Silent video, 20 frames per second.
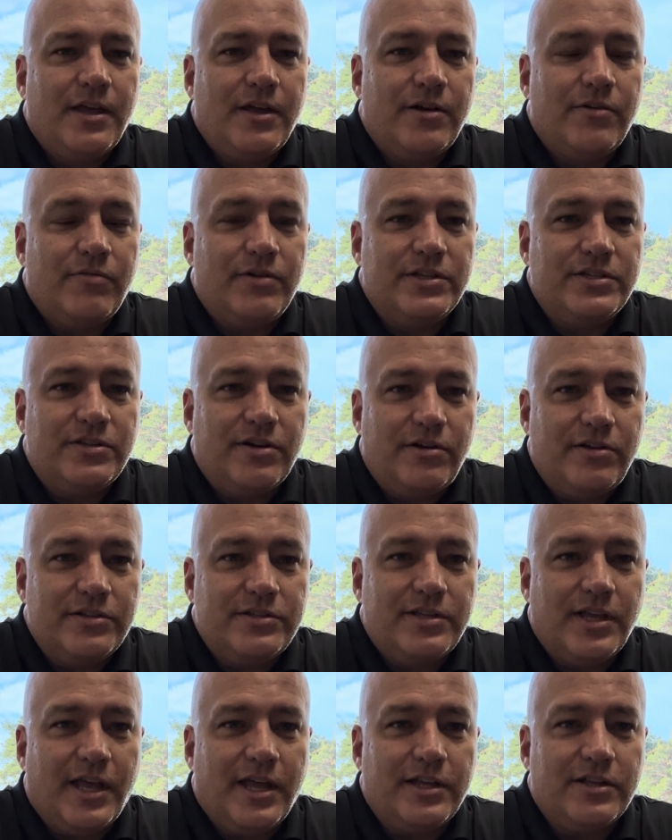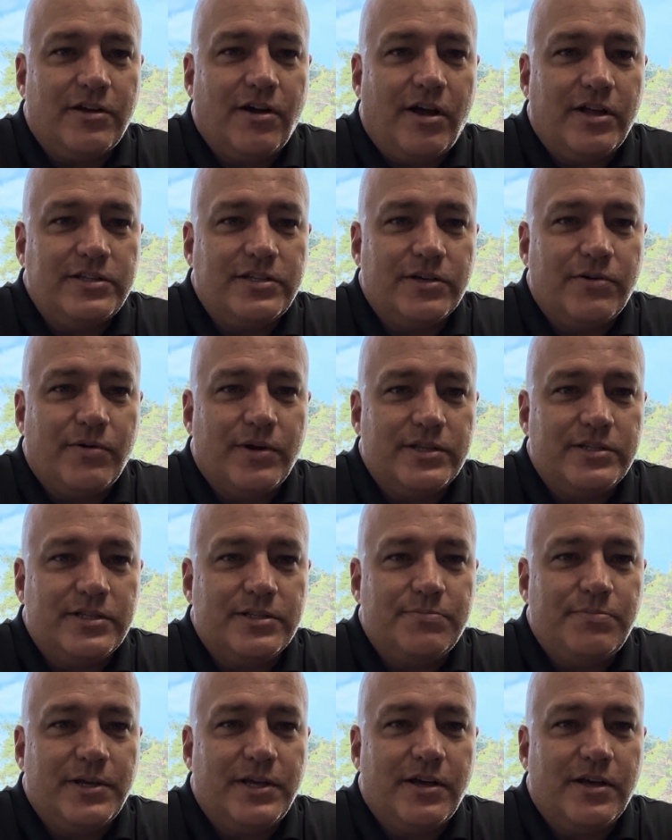results and consequences
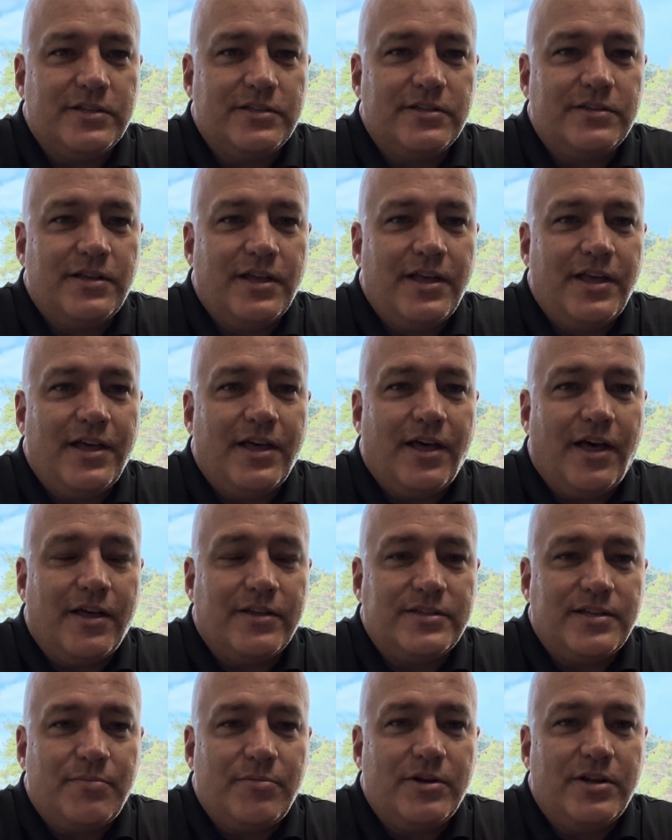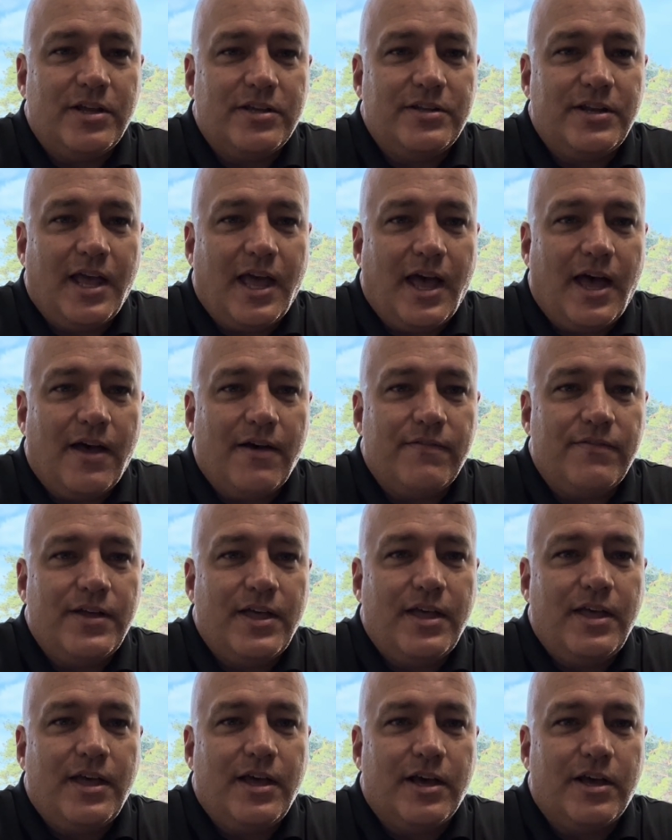because someone doesn't have
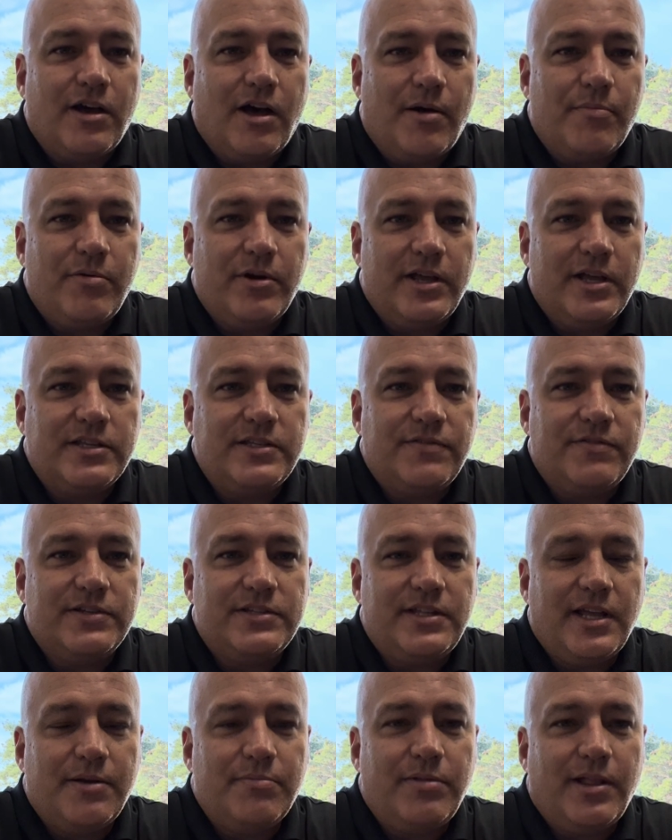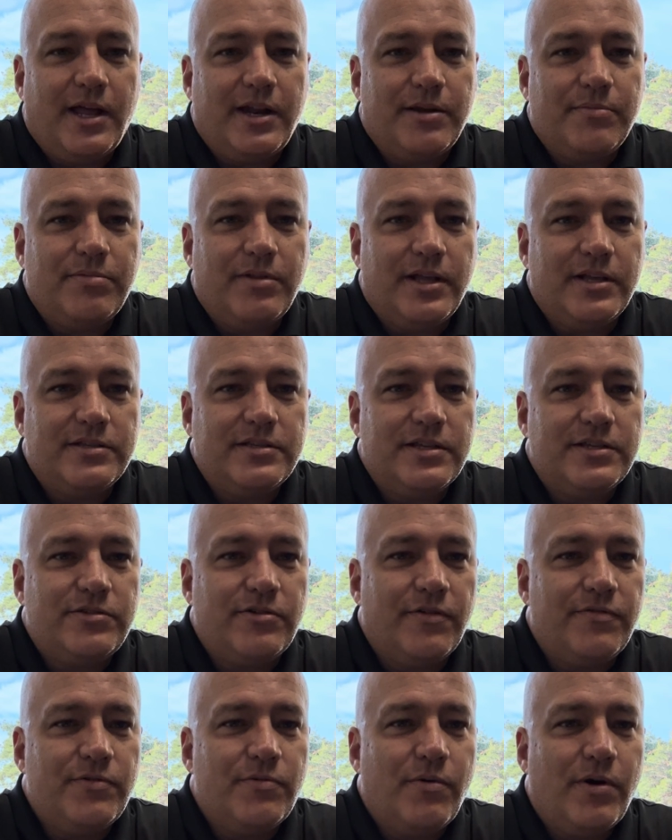a comprehensive estate plan in place. So
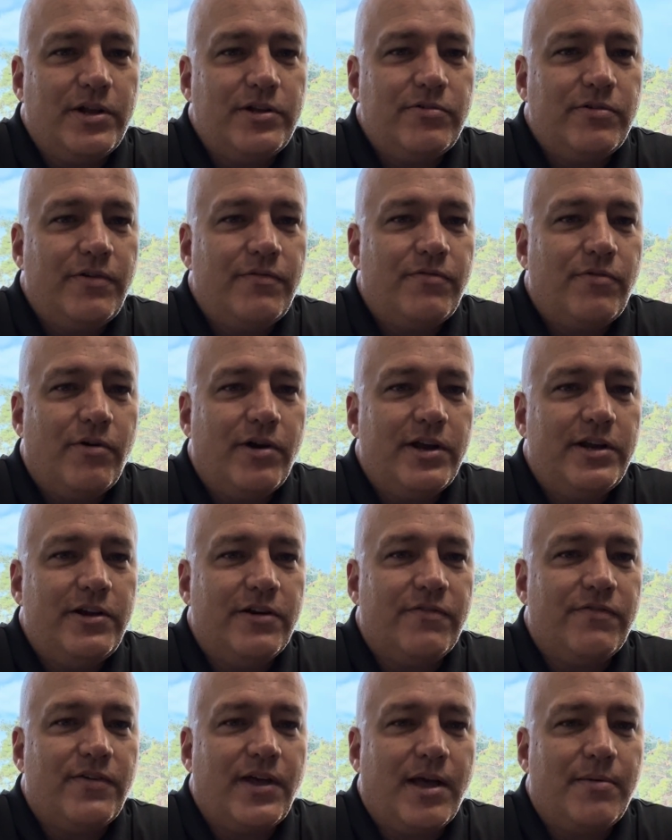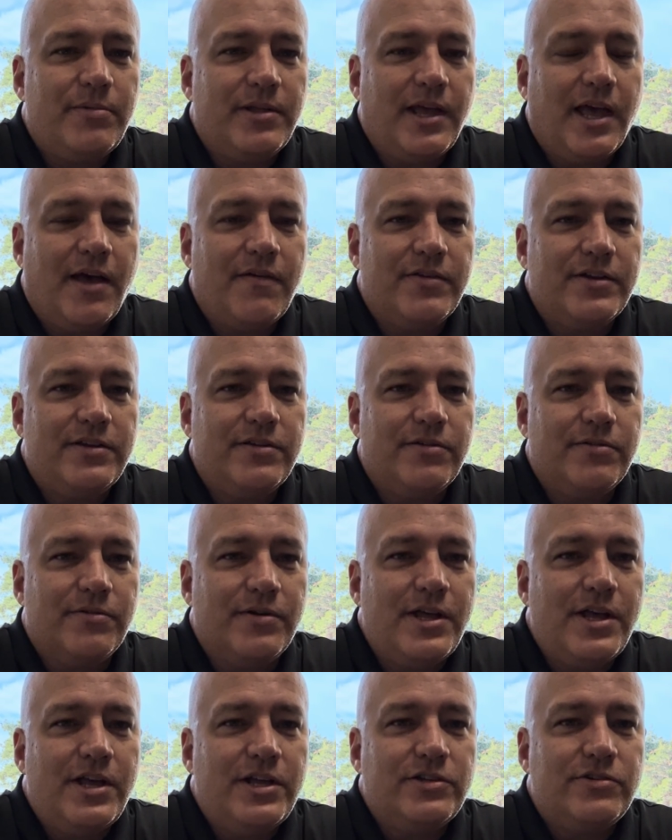if you want to avoid your family having to
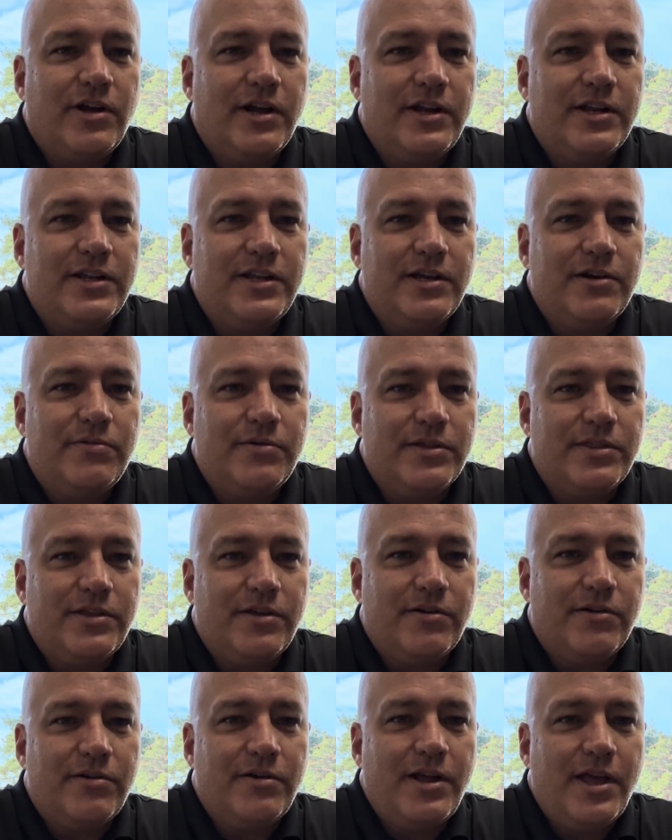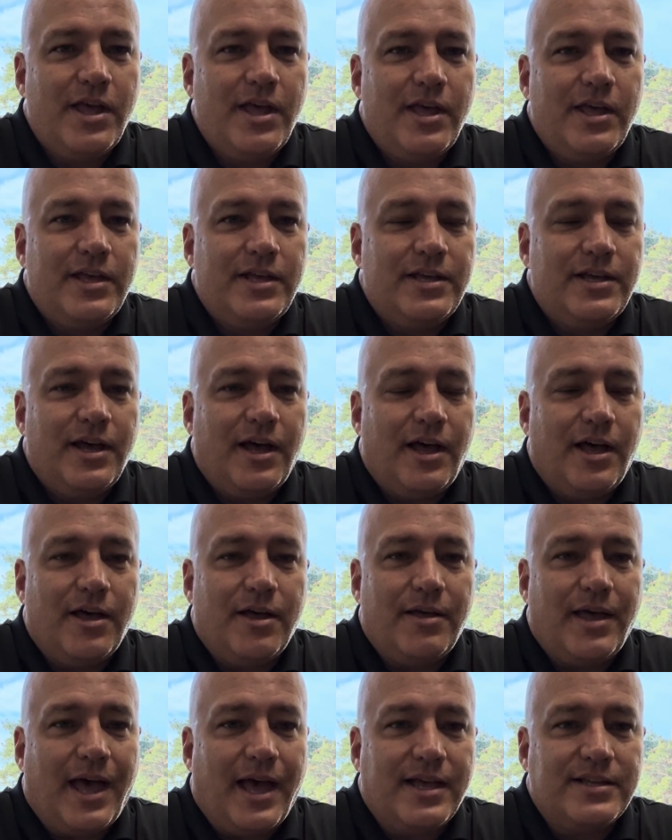try to deal with your
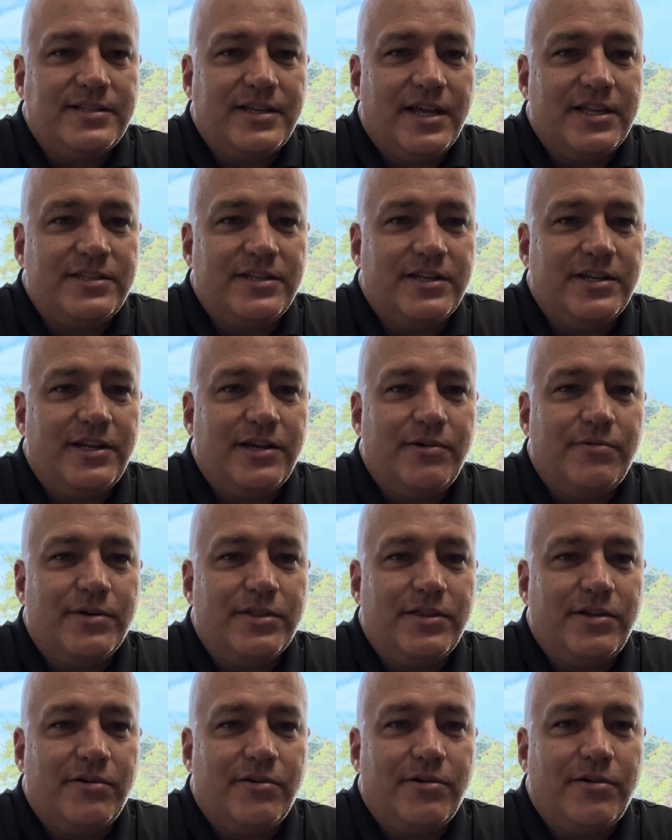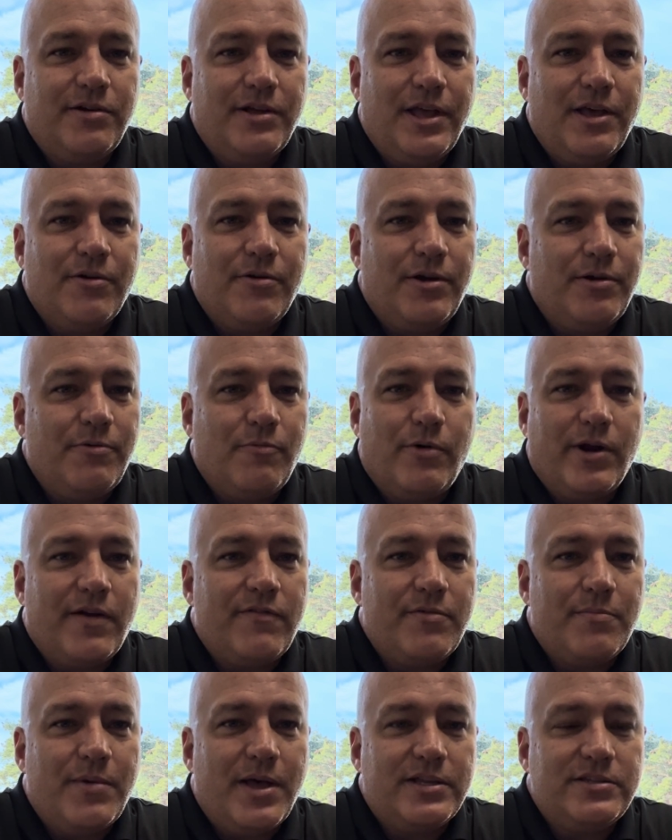assets and deal with your
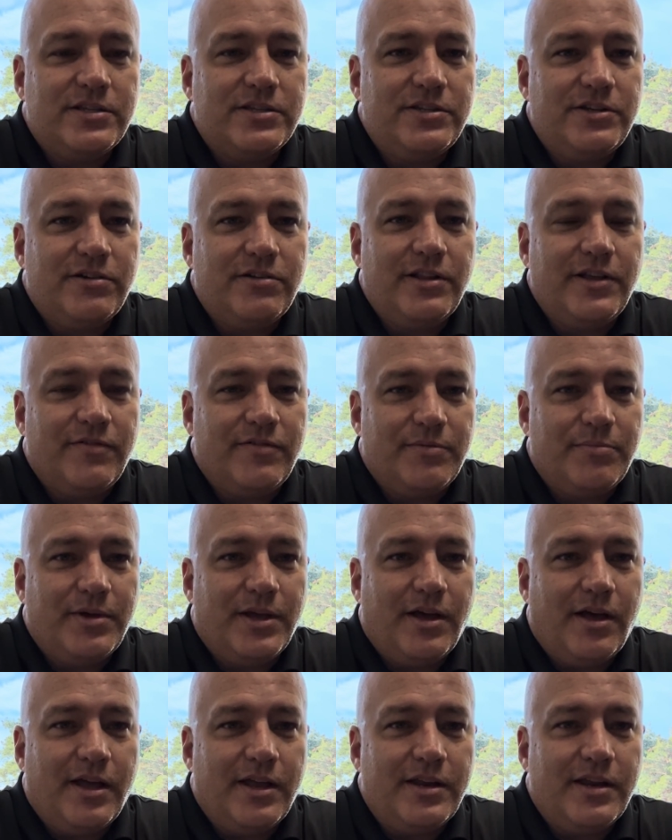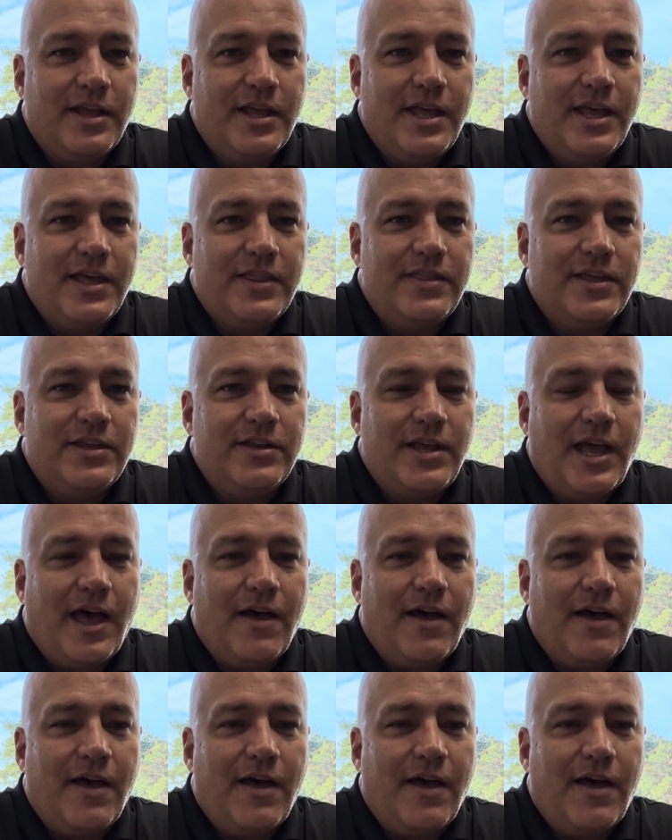whatever messes you're leaving behind, then